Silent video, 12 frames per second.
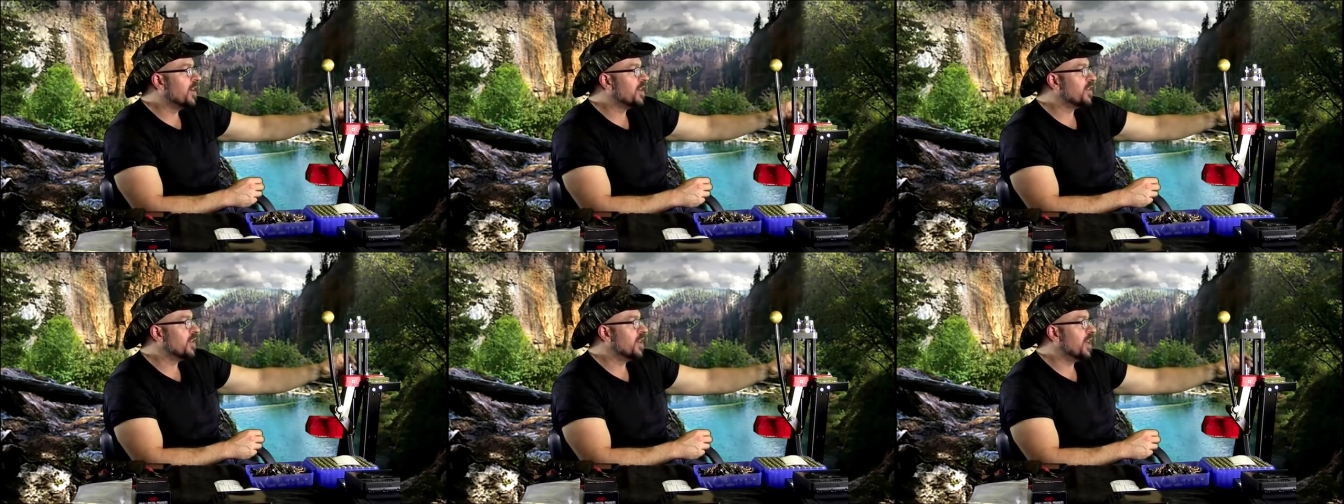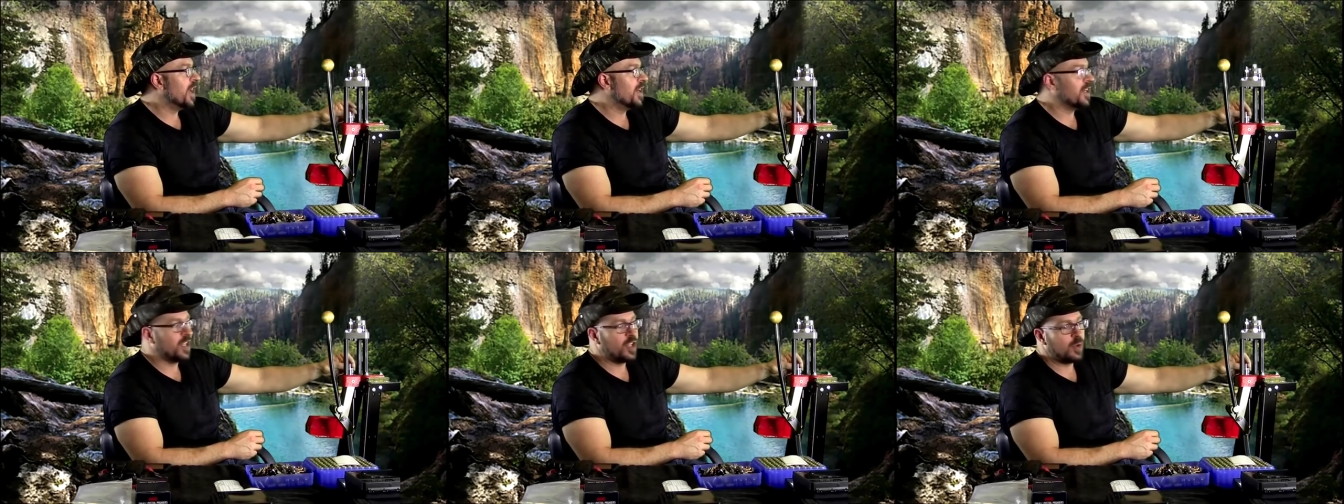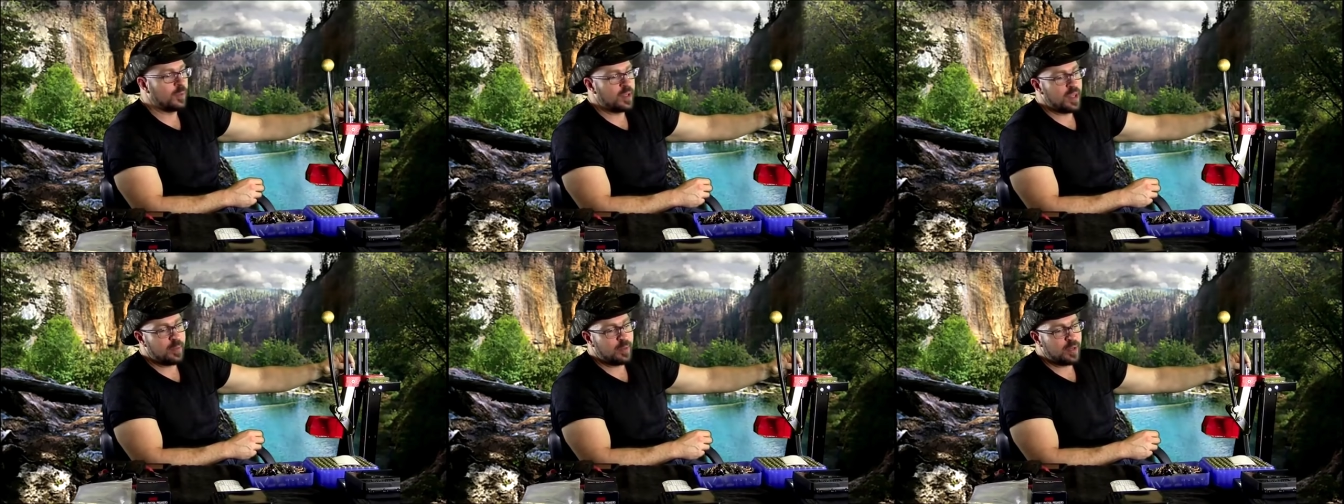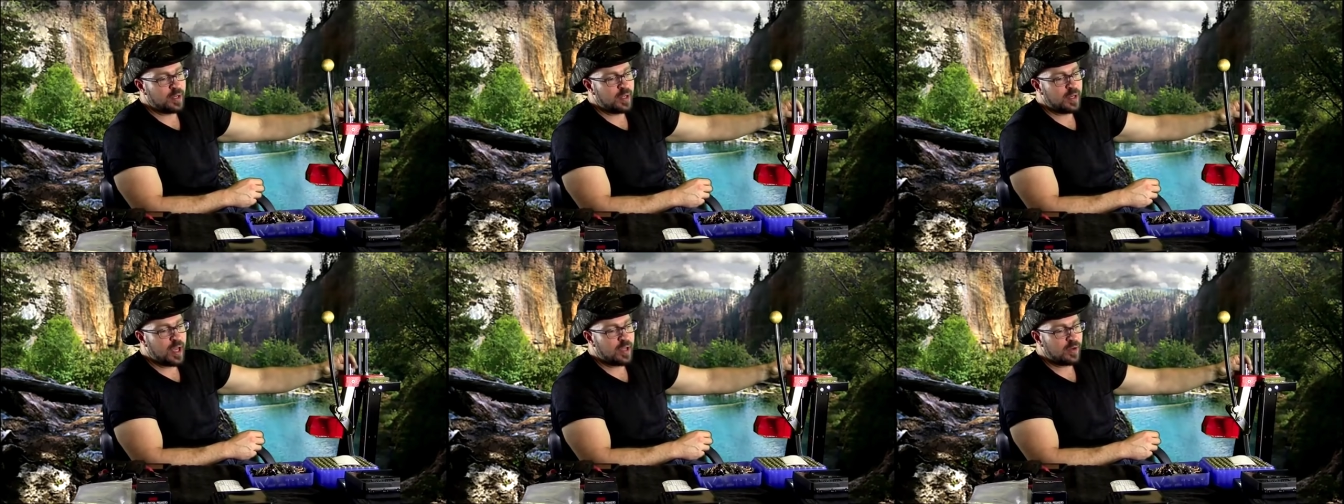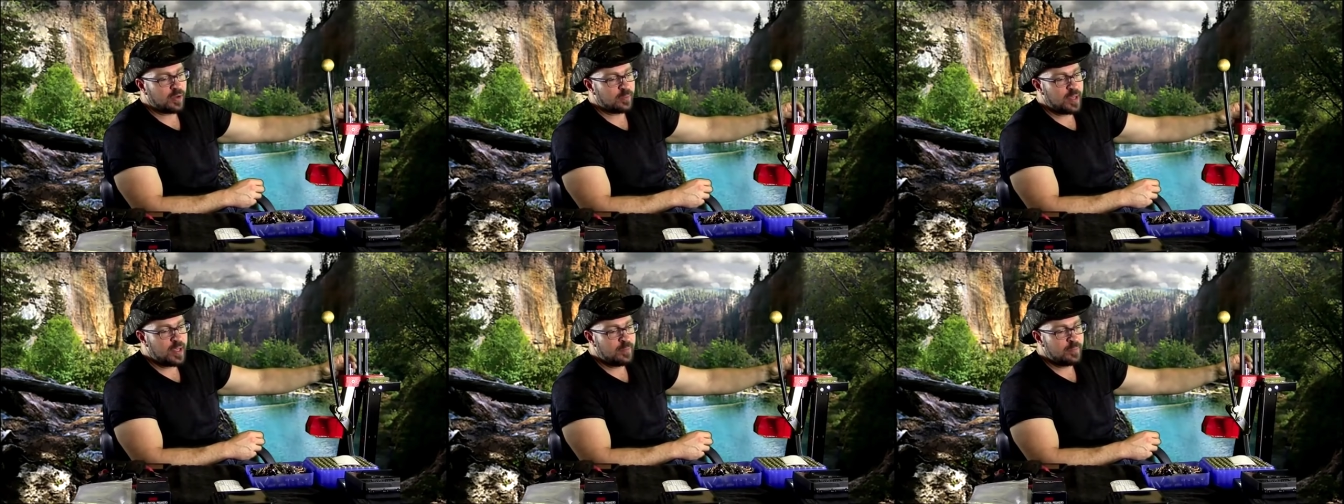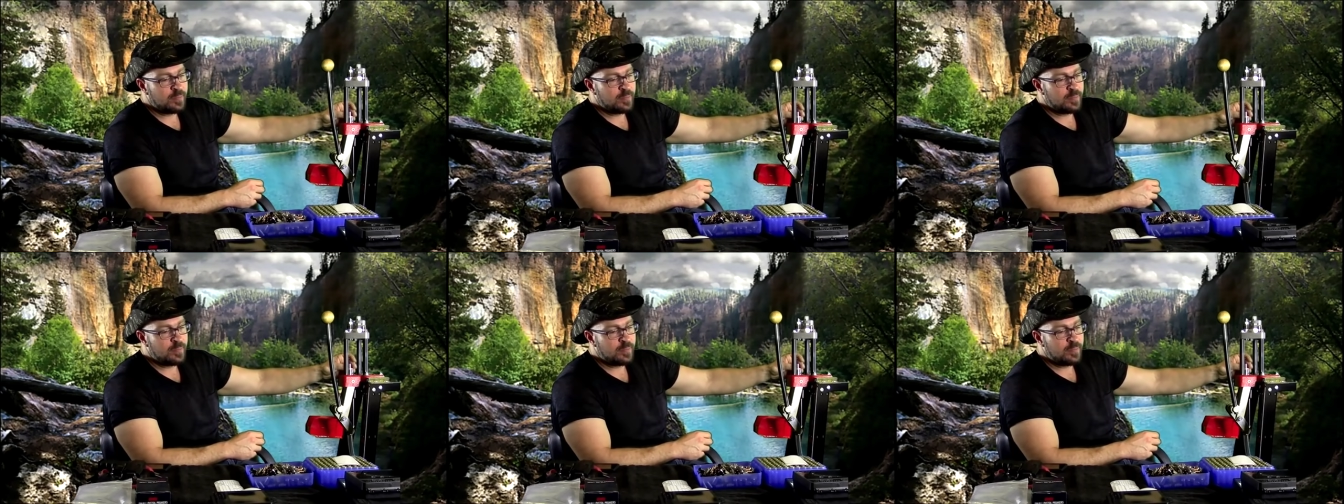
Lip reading: a street gang to kill me. They put a hit out on me.